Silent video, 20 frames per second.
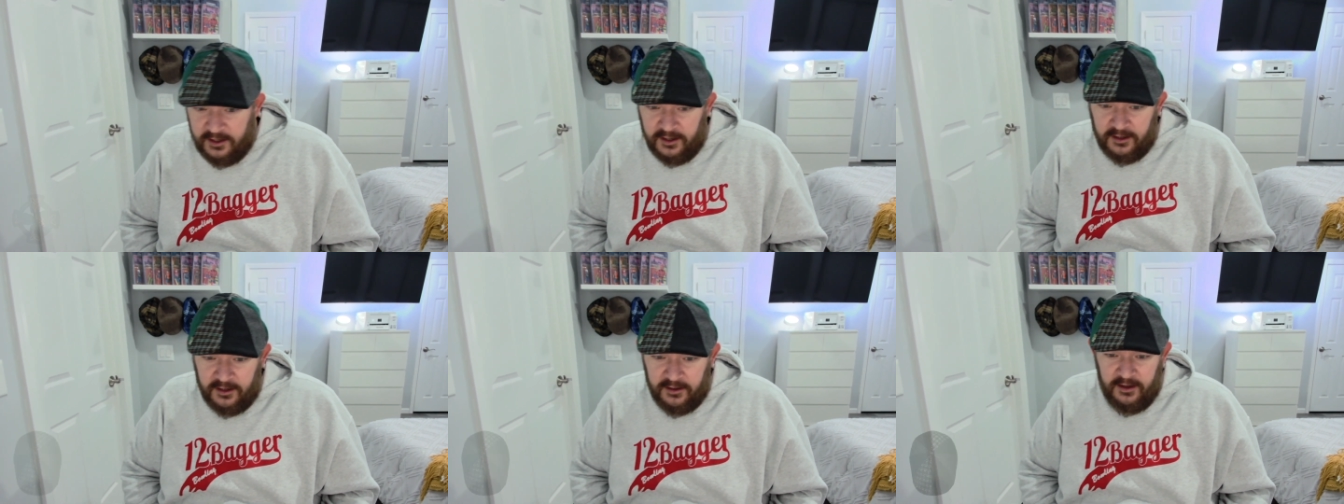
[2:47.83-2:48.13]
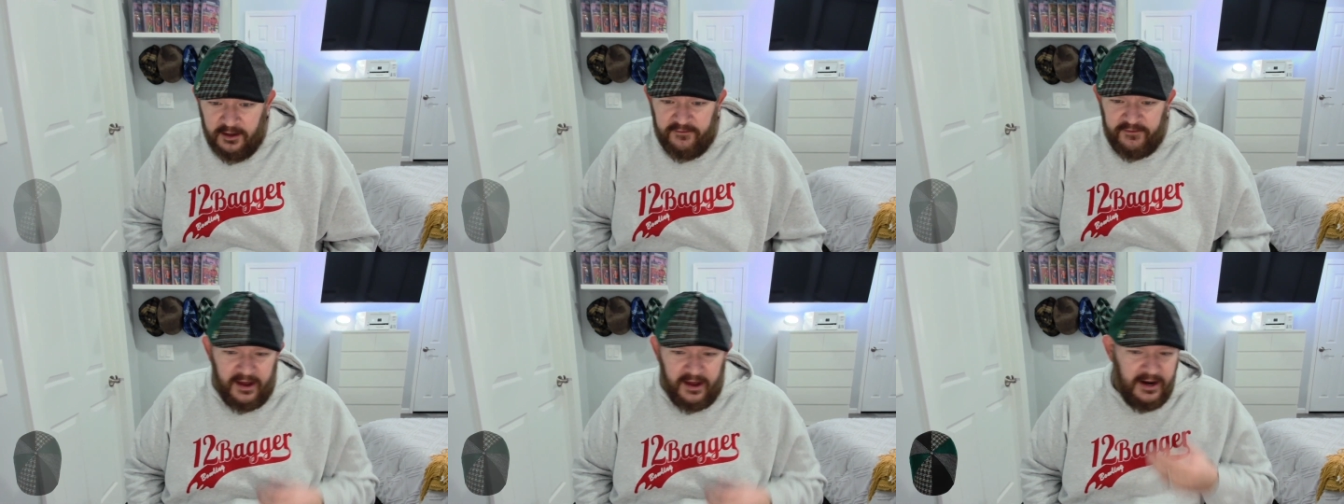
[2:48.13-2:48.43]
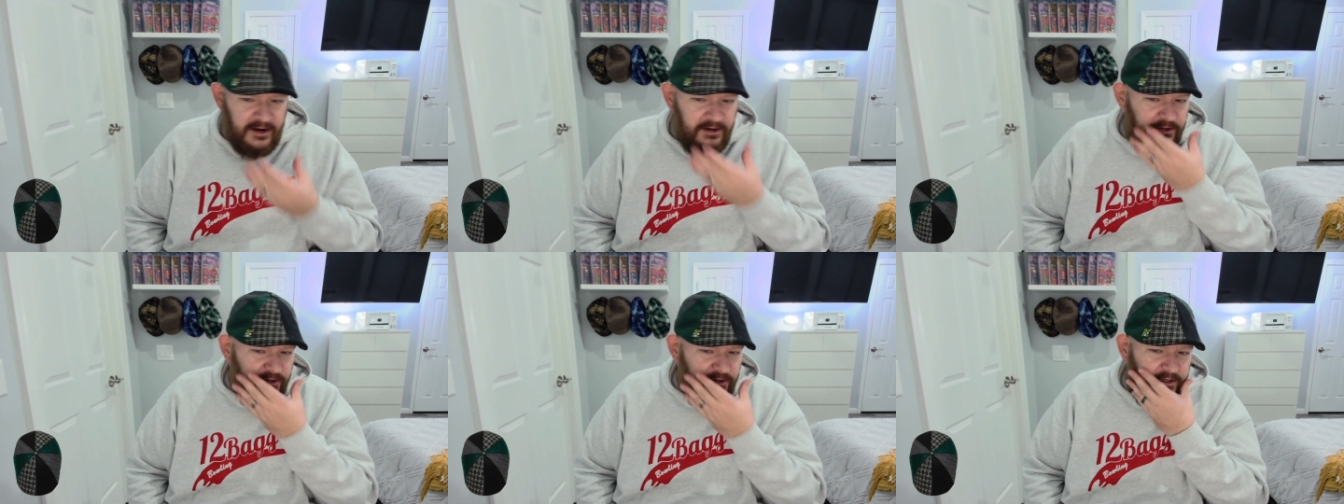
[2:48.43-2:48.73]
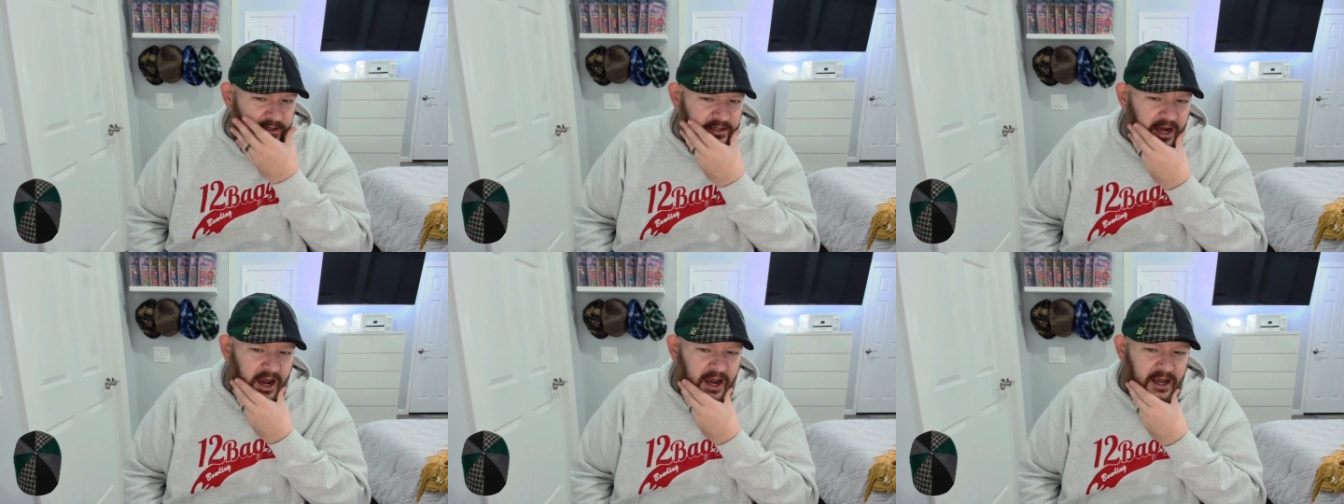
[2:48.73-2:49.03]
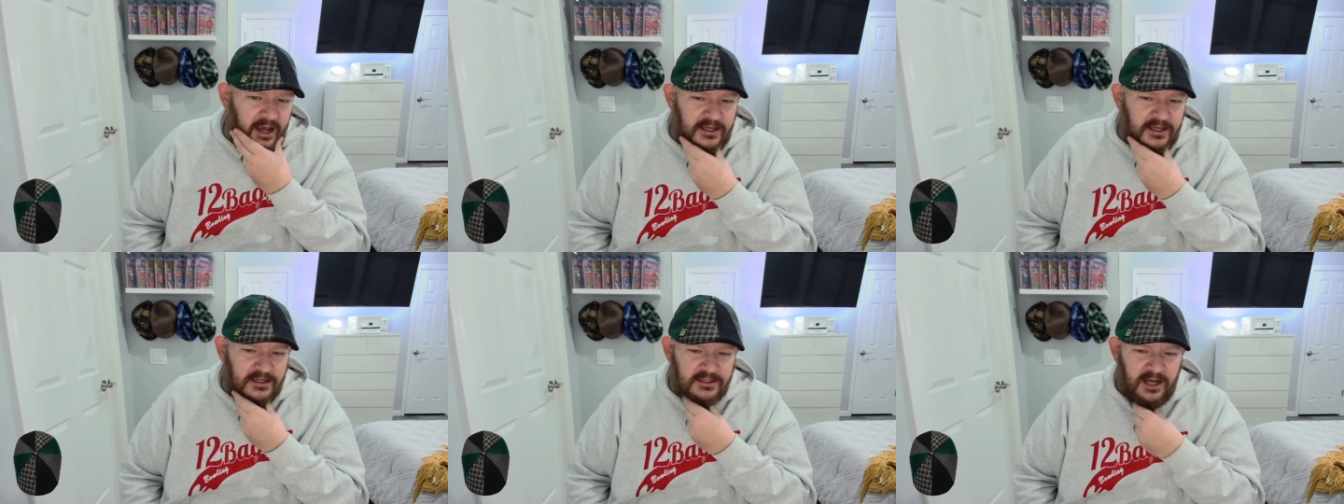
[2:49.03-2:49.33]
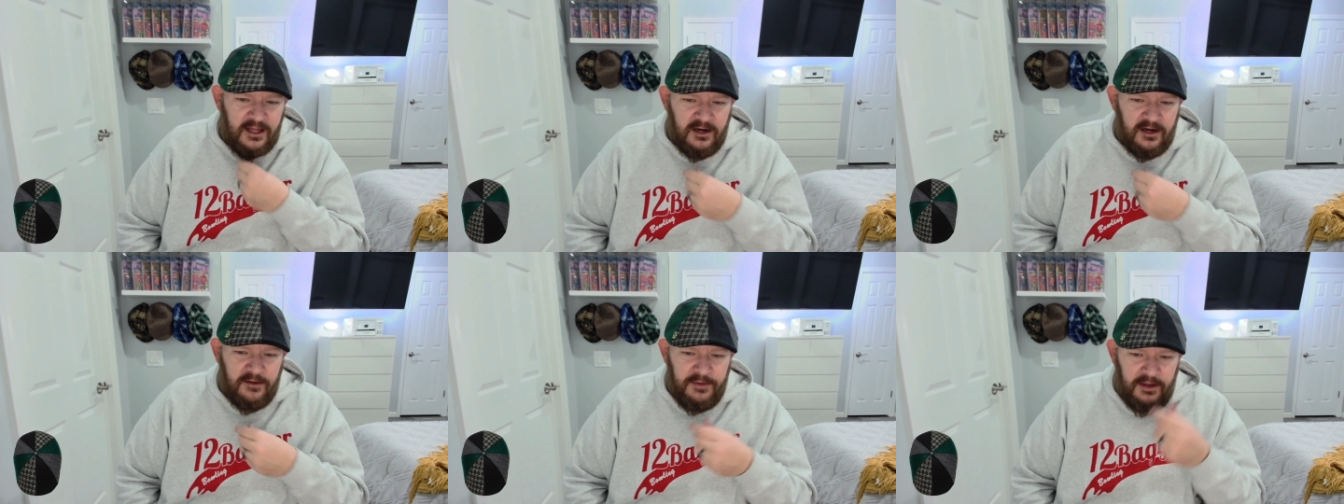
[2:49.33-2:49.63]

You know, if I didn't dye it this color,